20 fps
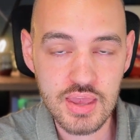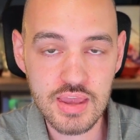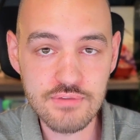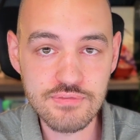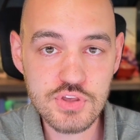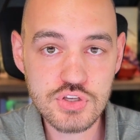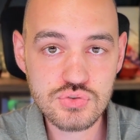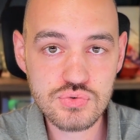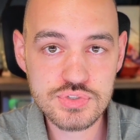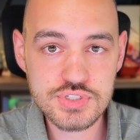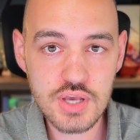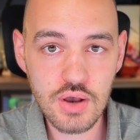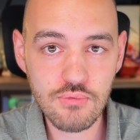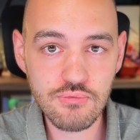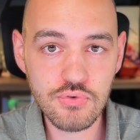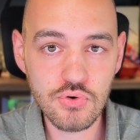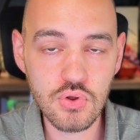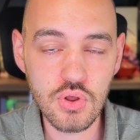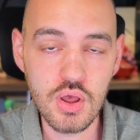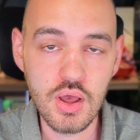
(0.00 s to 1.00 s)
If this was
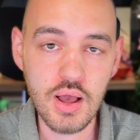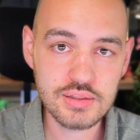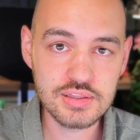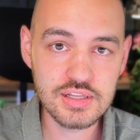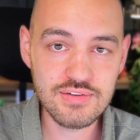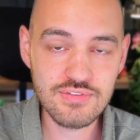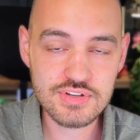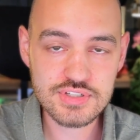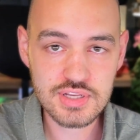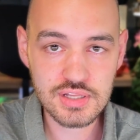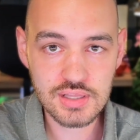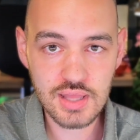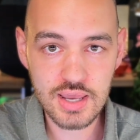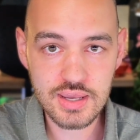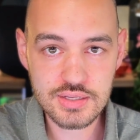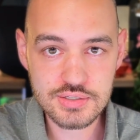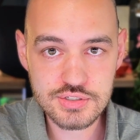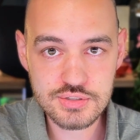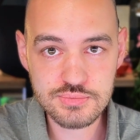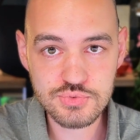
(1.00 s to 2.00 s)
helpful, leave us a
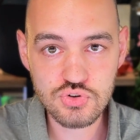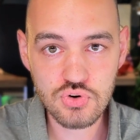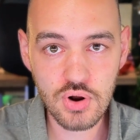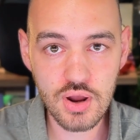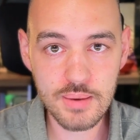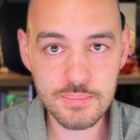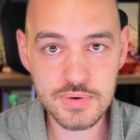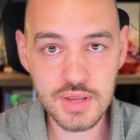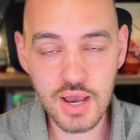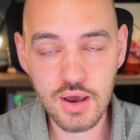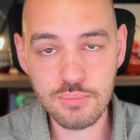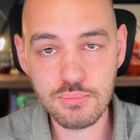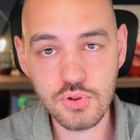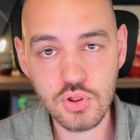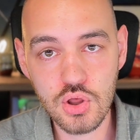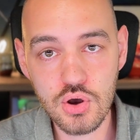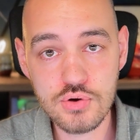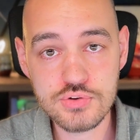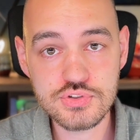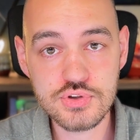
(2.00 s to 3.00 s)
like and subscribe down
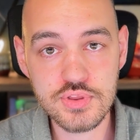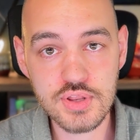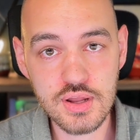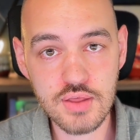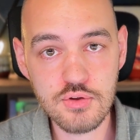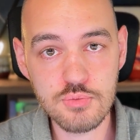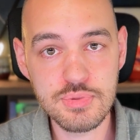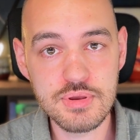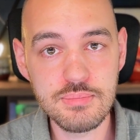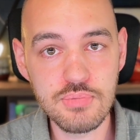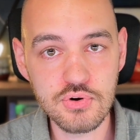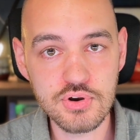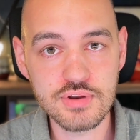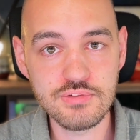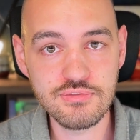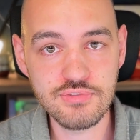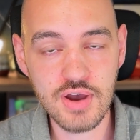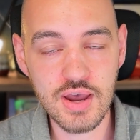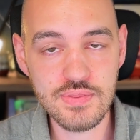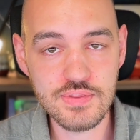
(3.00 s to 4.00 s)
below so that other people
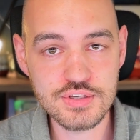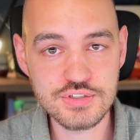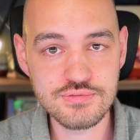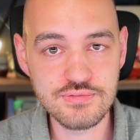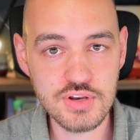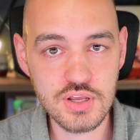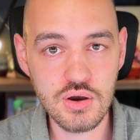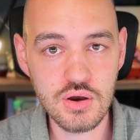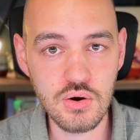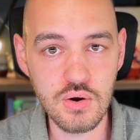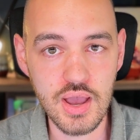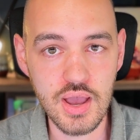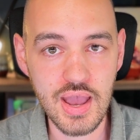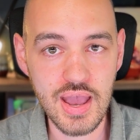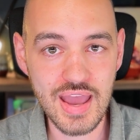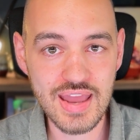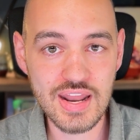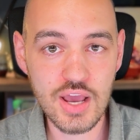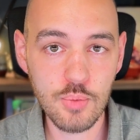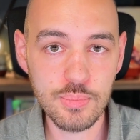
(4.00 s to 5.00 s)
can find this video
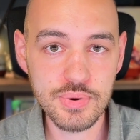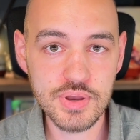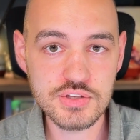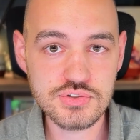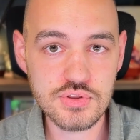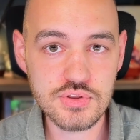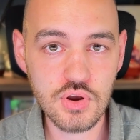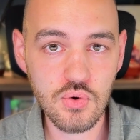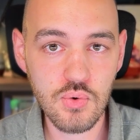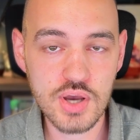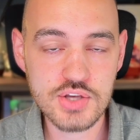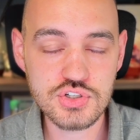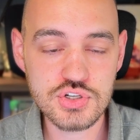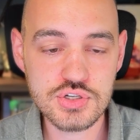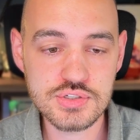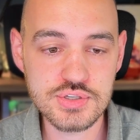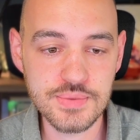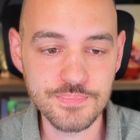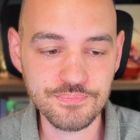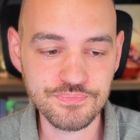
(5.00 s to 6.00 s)
and help answer their
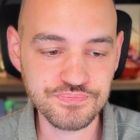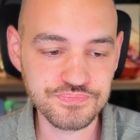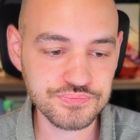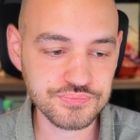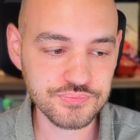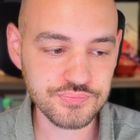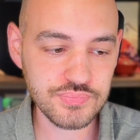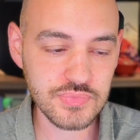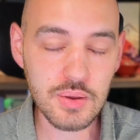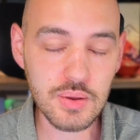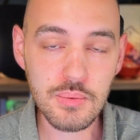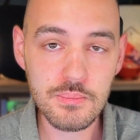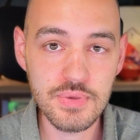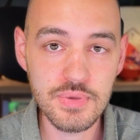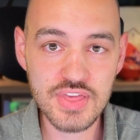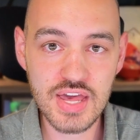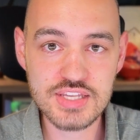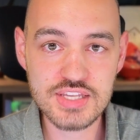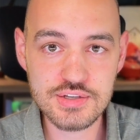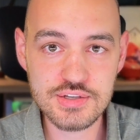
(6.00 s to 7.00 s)
questions.
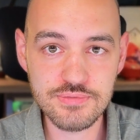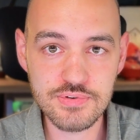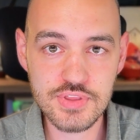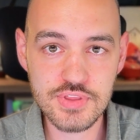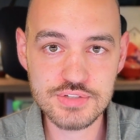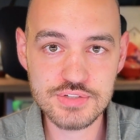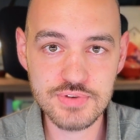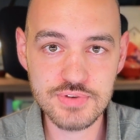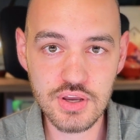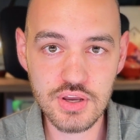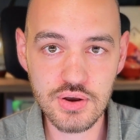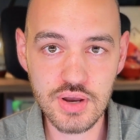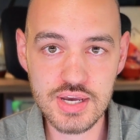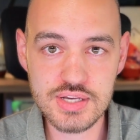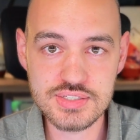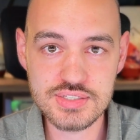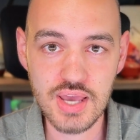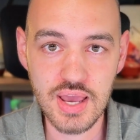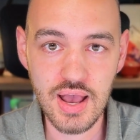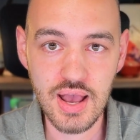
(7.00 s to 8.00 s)
But that's it for this video,
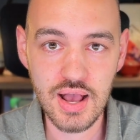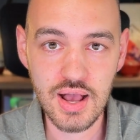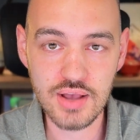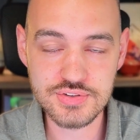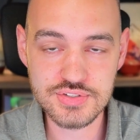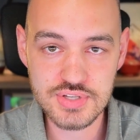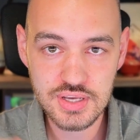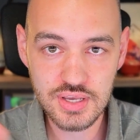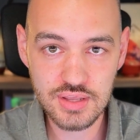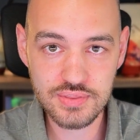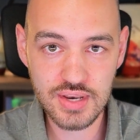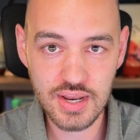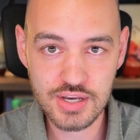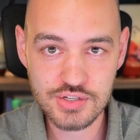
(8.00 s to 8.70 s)
guys. I'll see you on the